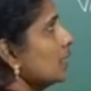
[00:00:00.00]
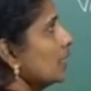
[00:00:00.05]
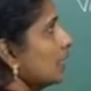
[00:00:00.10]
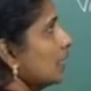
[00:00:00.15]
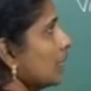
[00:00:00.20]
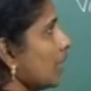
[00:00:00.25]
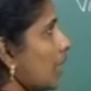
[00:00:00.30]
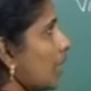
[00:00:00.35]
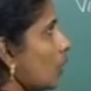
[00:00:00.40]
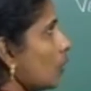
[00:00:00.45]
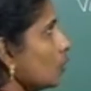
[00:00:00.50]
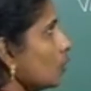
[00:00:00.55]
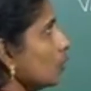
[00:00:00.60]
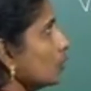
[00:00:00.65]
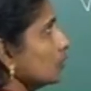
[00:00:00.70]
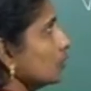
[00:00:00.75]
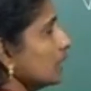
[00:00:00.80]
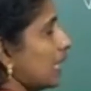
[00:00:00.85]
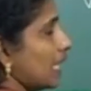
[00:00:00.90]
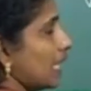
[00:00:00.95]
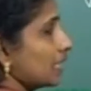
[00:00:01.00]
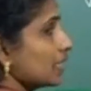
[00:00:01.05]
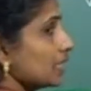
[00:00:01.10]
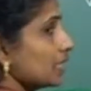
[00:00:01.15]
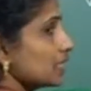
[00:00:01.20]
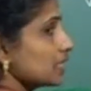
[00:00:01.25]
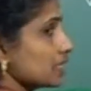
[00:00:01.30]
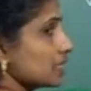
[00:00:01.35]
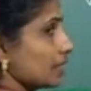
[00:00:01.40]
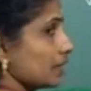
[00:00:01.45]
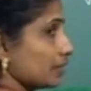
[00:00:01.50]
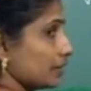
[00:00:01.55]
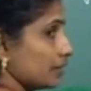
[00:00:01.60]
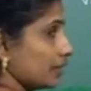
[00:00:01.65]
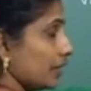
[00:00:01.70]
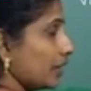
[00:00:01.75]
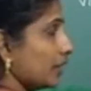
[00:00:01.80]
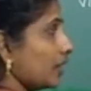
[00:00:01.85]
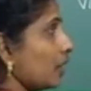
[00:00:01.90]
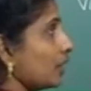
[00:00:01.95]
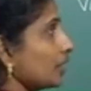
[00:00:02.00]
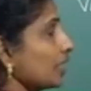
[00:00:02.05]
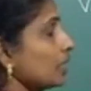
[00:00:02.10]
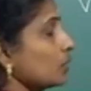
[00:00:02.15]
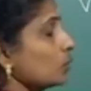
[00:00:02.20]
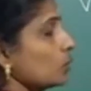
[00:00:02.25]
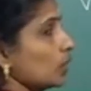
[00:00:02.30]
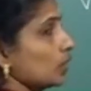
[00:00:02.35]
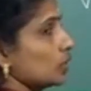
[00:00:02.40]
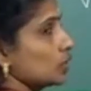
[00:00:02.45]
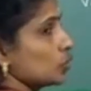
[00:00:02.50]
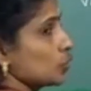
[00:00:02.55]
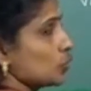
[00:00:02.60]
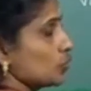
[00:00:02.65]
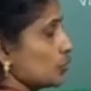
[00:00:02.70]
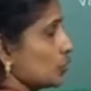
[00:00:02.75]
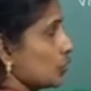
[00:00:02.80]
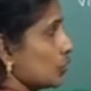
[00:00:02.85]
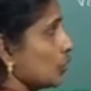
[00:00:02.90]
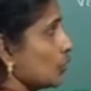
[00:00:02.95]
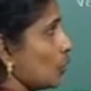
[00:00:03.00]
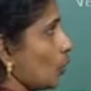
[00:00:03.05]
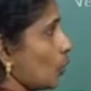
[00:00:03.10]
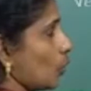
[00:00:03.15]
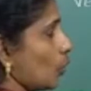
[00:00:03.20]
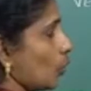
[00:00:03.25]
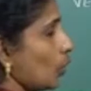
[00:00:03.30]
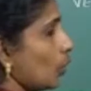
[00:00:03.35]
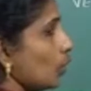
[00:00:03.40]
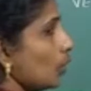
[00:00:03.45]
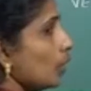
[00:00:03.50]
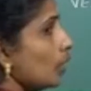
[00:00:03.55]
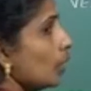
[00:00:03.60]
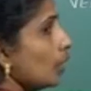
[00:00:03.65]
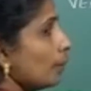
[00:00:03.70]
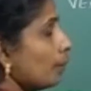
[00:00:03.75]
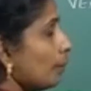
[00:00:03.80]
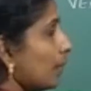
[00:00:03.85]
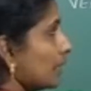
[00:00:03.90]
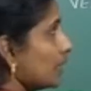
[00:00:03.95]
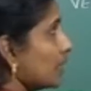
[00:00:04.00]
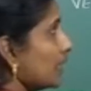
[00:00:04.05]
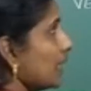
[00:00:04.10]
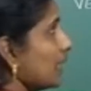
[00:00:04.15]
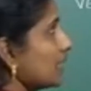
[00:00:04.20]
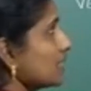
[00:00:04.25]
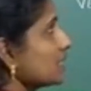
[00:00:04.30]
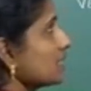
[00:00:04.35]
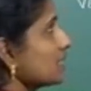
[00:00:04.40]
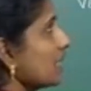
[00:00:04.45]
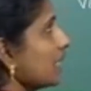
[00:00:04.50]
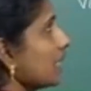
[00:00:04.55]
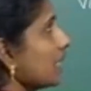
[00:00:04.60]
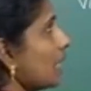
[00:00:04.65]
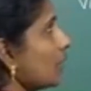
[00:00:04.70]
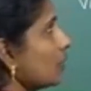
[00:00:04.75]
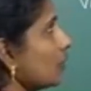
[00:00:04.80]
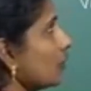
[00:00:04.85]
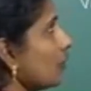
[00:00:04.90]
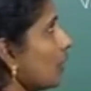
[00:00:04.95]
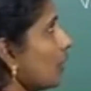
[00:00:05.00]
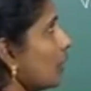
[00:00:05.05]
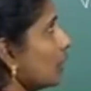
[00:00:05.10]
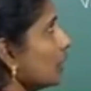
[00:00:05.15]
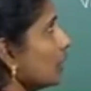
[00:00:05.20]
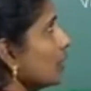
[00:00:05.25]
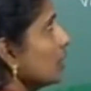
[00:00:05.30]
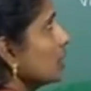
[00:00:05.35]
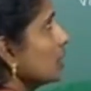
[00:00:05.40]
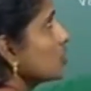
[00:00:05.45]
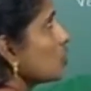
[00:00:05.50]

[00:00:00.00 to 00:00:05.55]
Now the angle is greater than or equal to 0 but less than alpha.